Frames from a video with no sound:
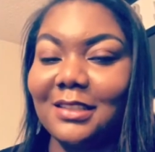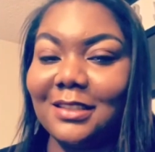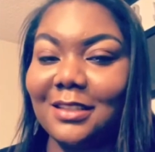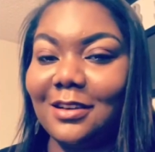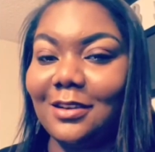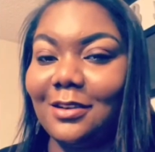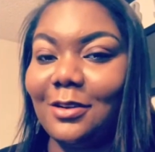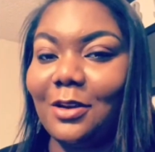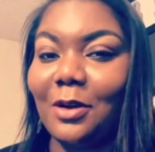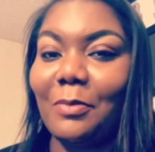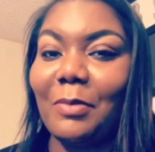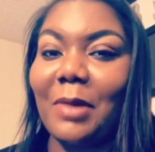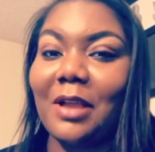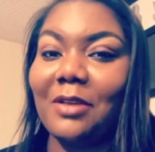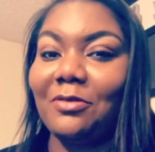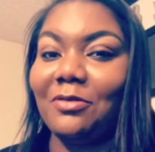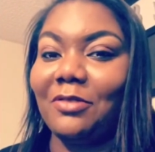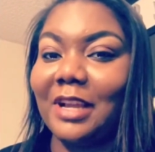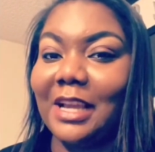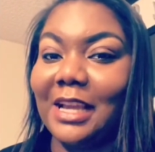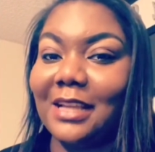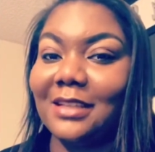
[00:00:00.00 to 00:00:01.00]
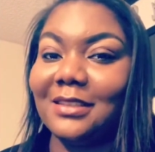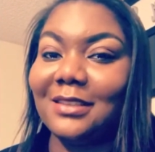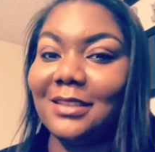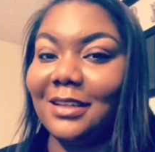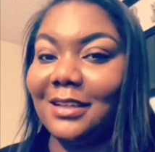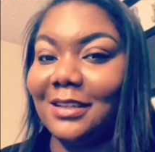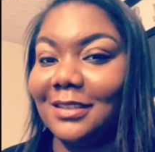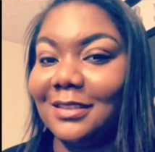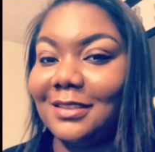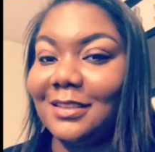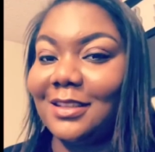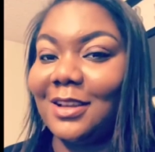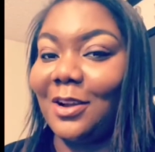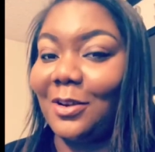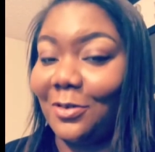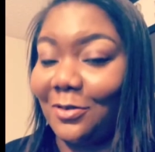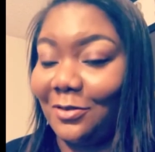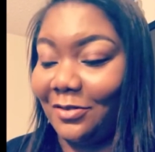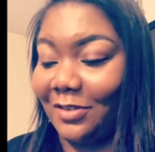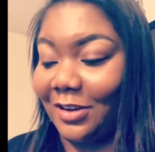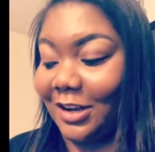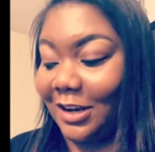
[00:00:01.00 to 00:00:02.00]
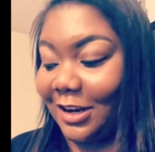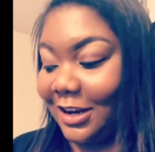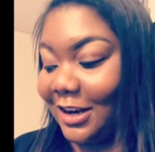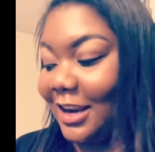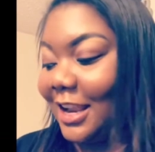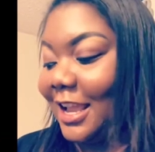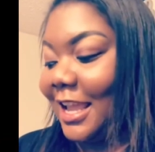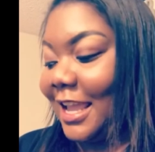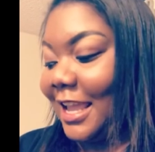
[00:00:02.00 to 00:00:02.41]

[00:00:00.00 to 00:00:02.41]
so my rant is over.